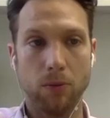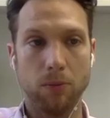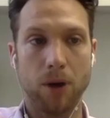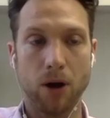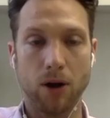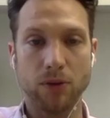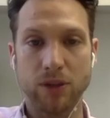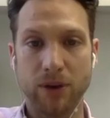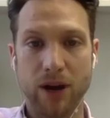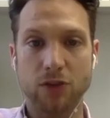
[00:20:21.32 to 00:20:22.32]
bunk up with
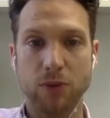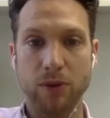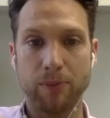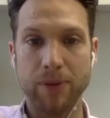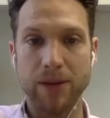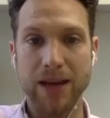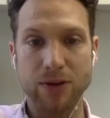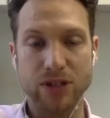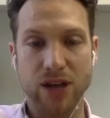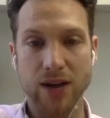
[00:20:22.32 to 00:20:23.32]
someone else, but be
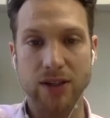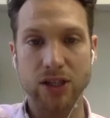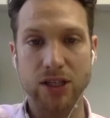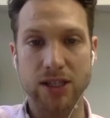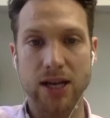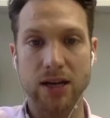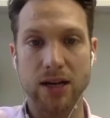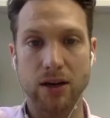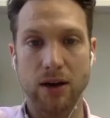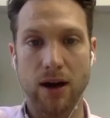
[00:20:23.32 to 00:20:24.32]
outside the GTA
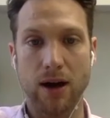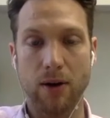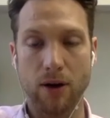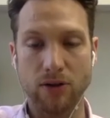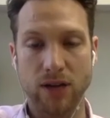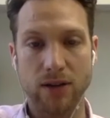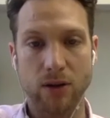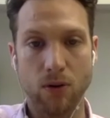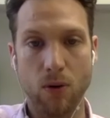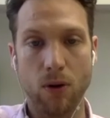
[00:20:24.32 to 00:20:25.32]
or outside the
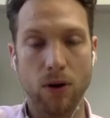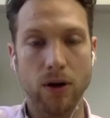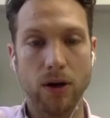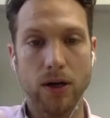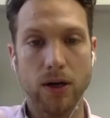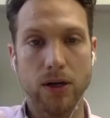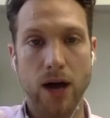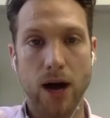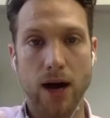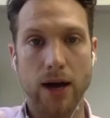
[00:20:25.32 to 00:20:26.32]
core,
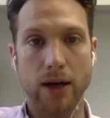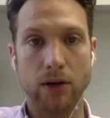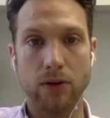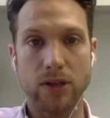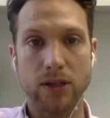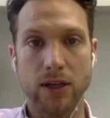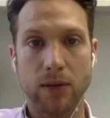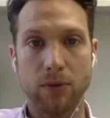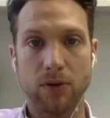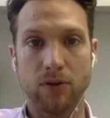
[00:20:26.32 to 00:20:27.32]
and increasing the
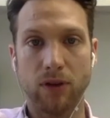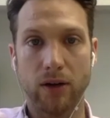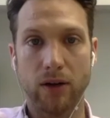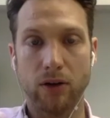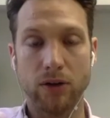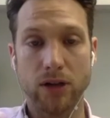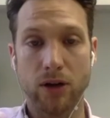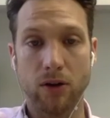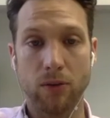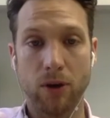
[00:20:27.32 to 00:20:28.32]
number of units that are
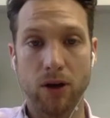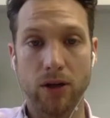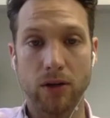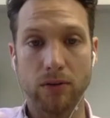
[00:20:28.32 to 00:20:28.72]
on the market.